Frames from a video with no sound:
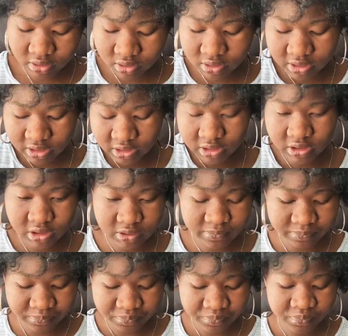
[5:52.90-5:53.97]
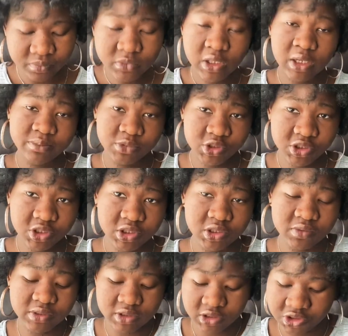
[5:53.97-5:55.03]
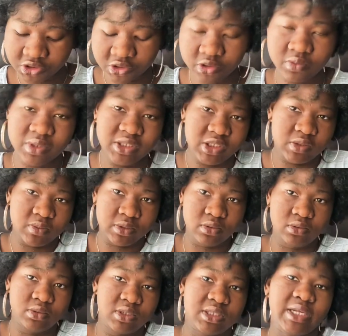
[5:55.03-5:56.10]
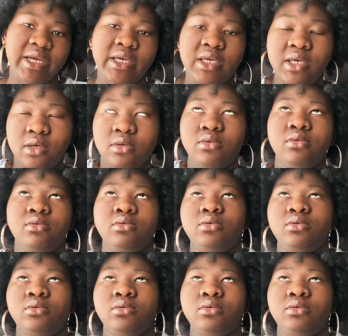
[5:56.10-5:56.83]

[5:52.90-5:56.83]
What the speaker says: and I'm just gonna quickly show you what this one looks like. Oh,